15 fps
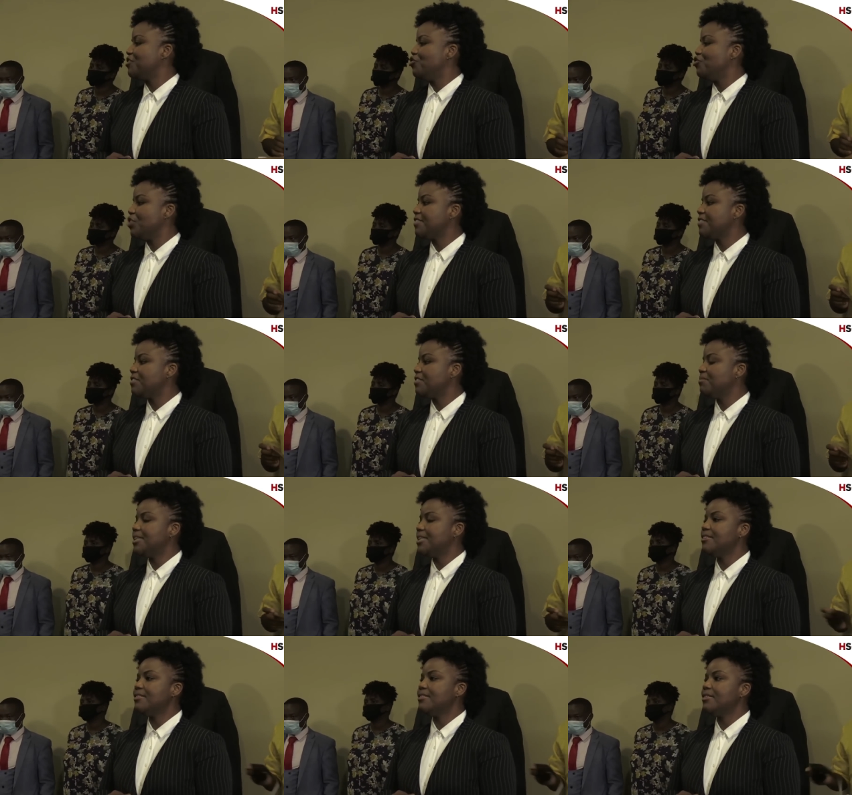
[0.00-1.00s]
and
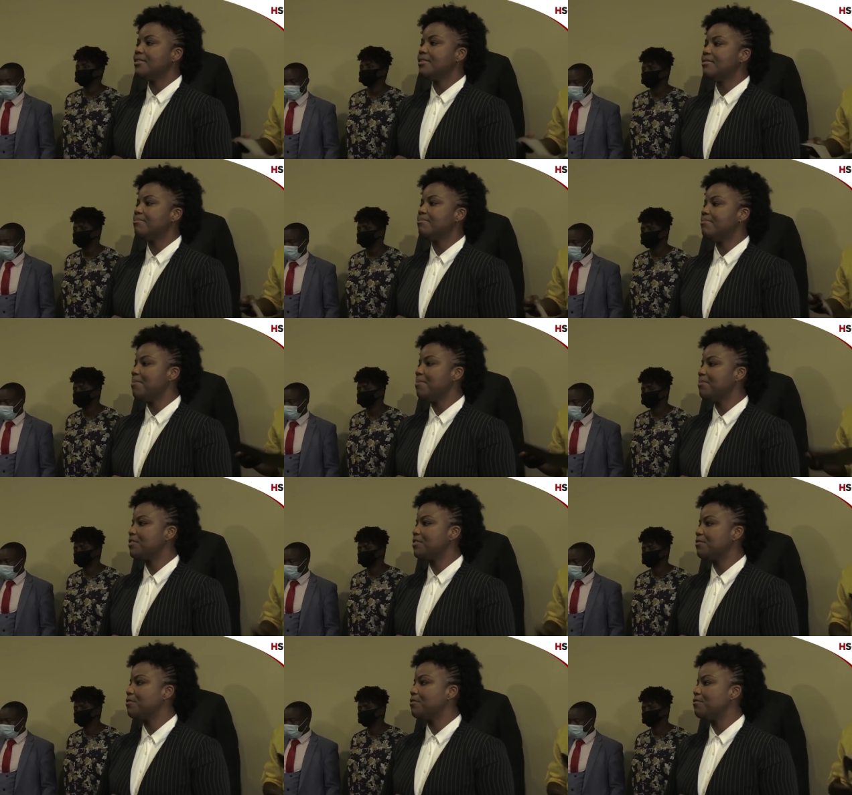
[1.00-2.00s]
gentlemen, members
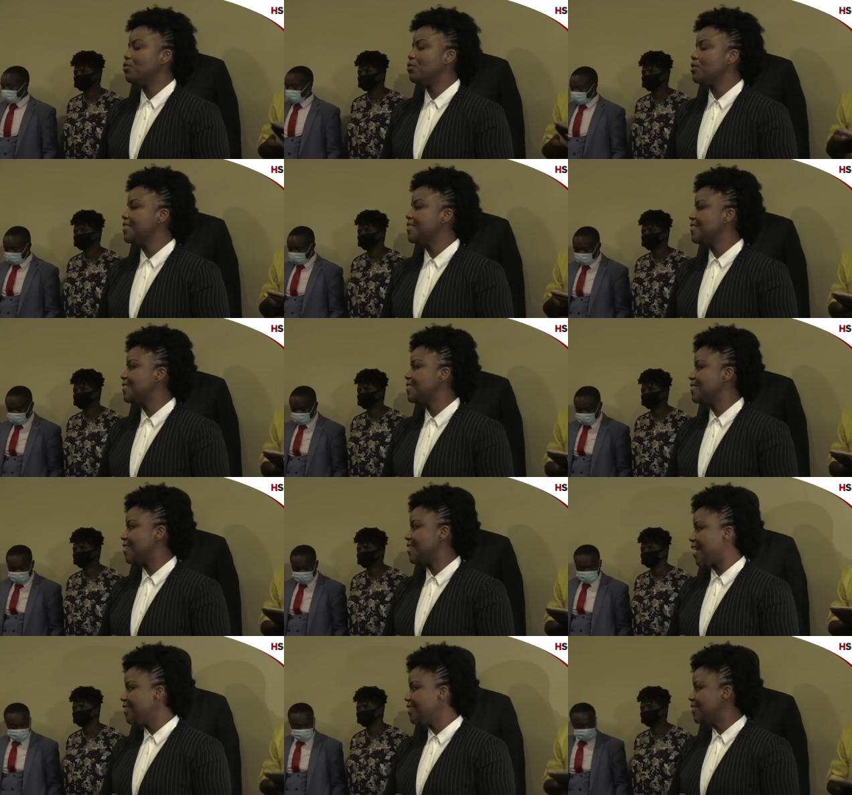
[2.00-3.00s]
of the Fourth
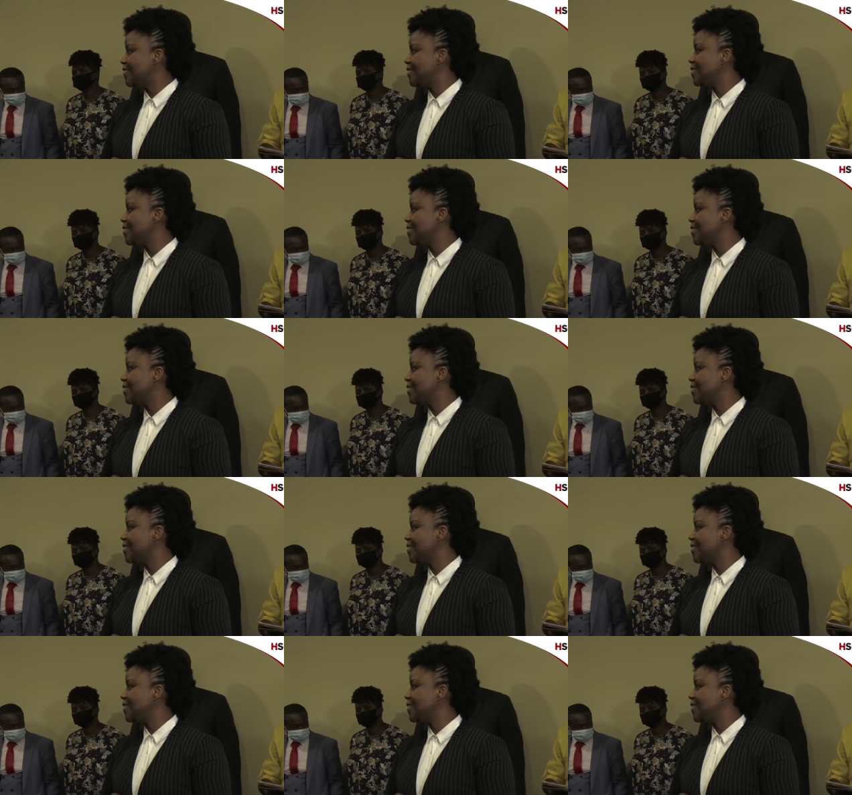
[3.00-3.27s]
Estate.